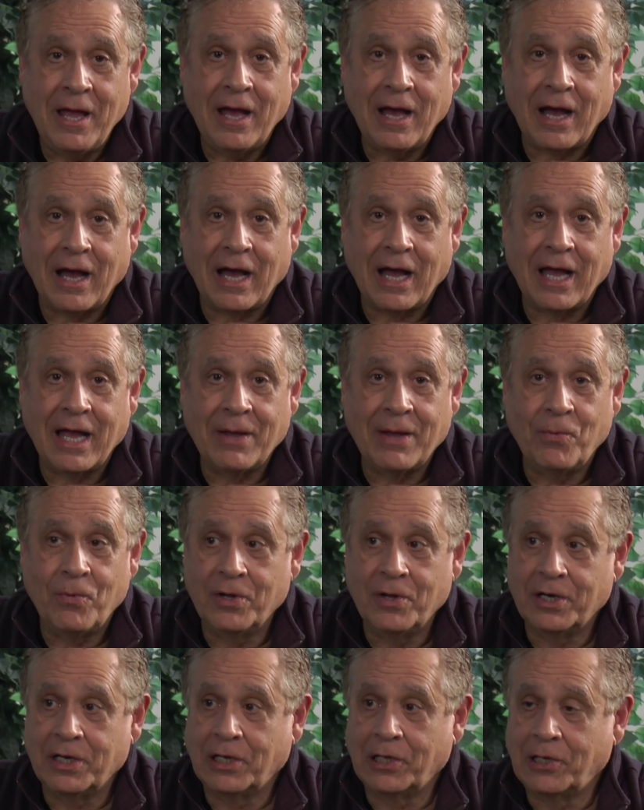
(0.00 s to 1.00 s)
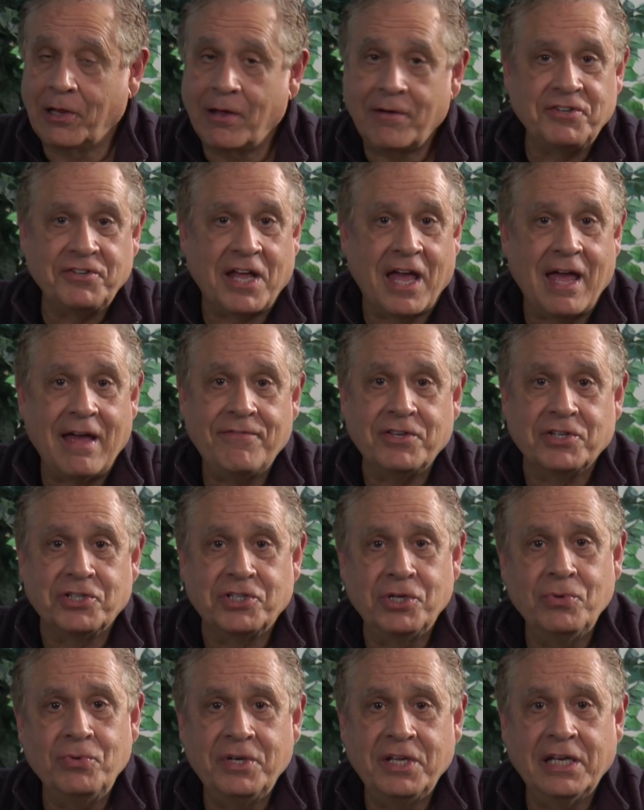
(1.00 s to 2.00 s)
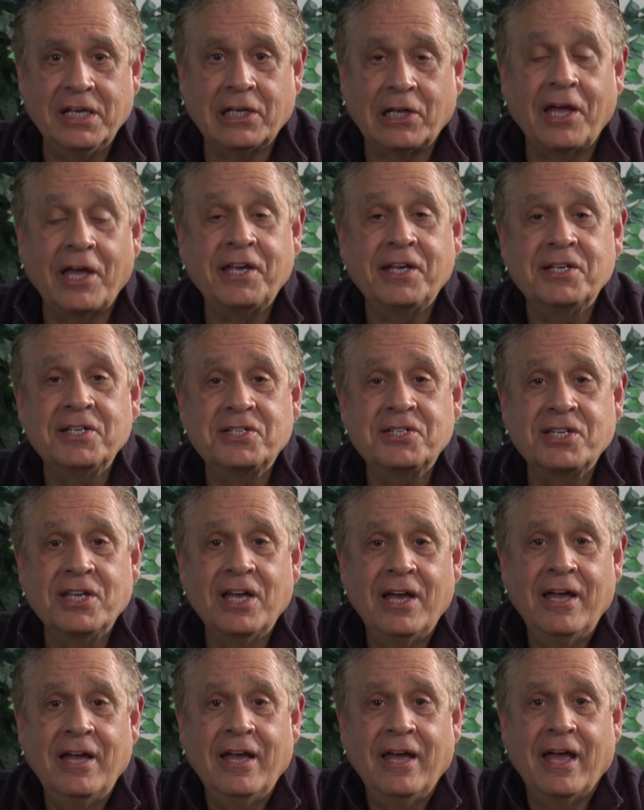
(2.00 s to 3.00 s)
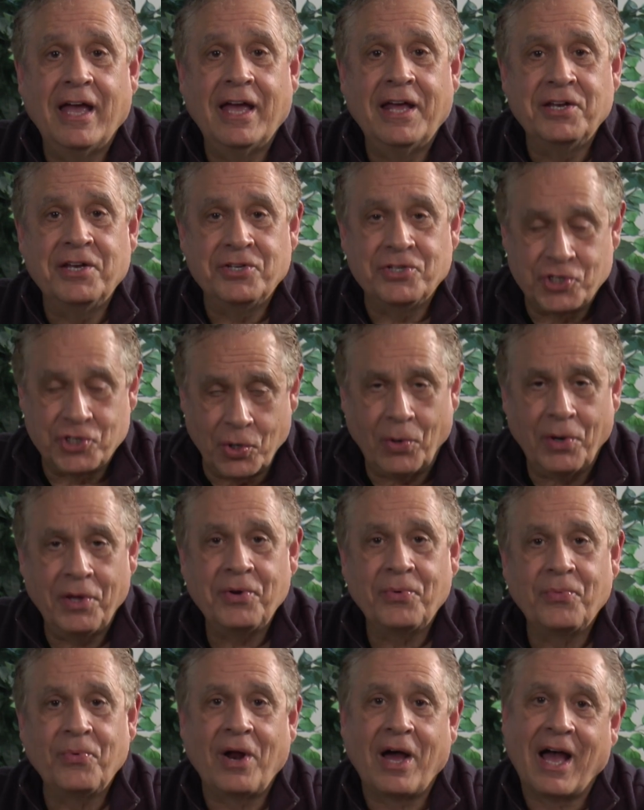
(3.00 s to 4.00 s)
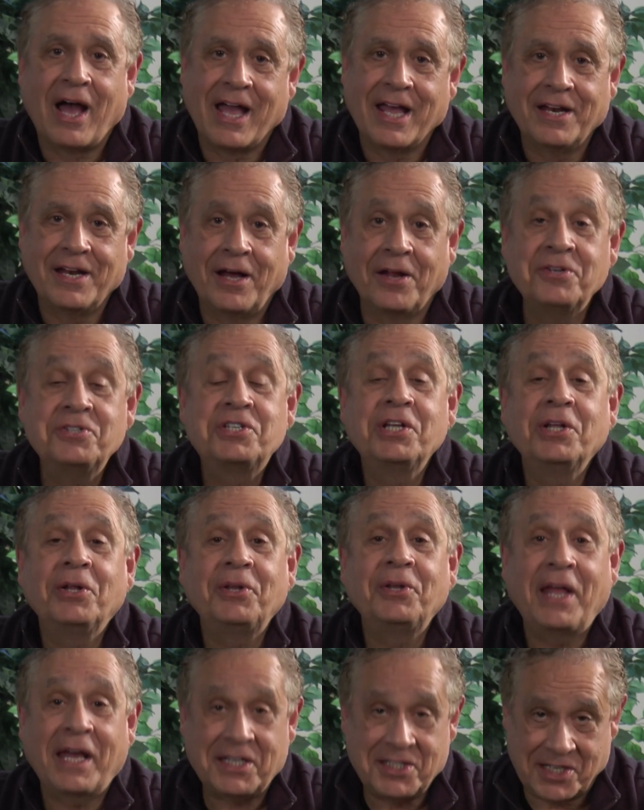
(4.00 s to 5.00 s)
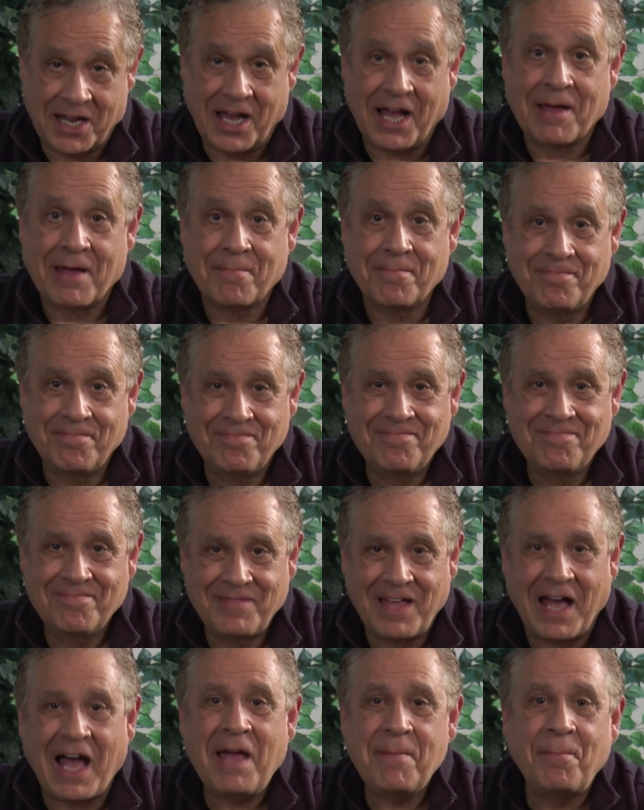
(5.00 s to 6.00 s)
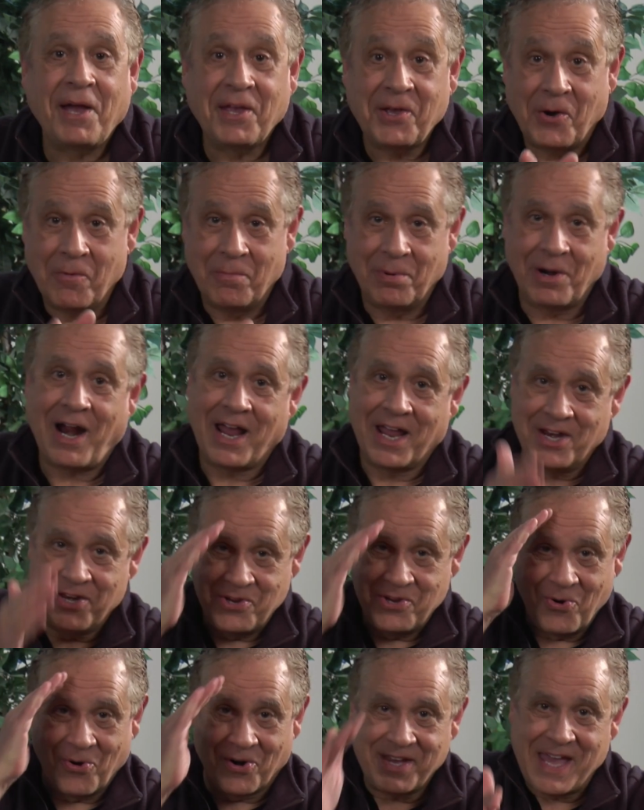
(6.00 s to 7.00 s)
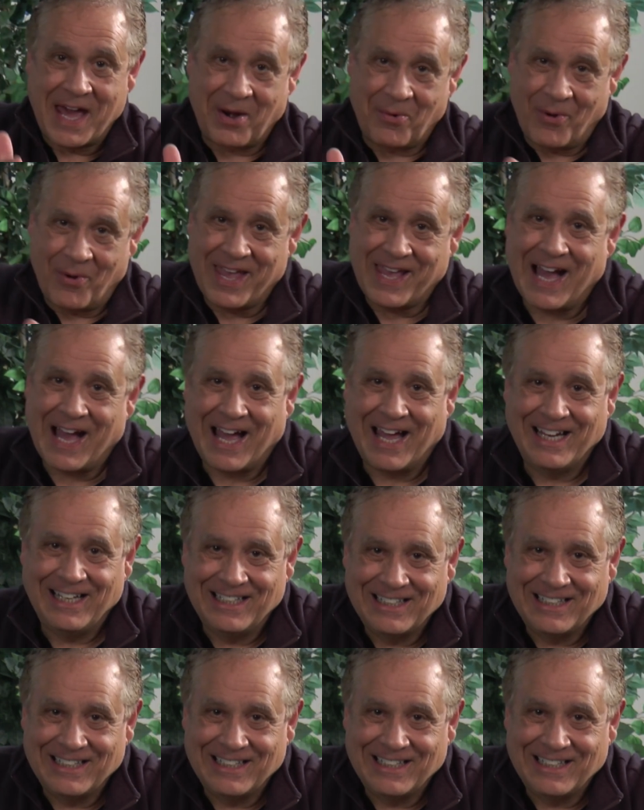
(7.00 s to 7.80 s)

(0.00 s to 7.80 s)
I would love to have you tune in, like us, and enjoy the ride. Until next time, I'm Mike O'Brien, your Getaway Guy.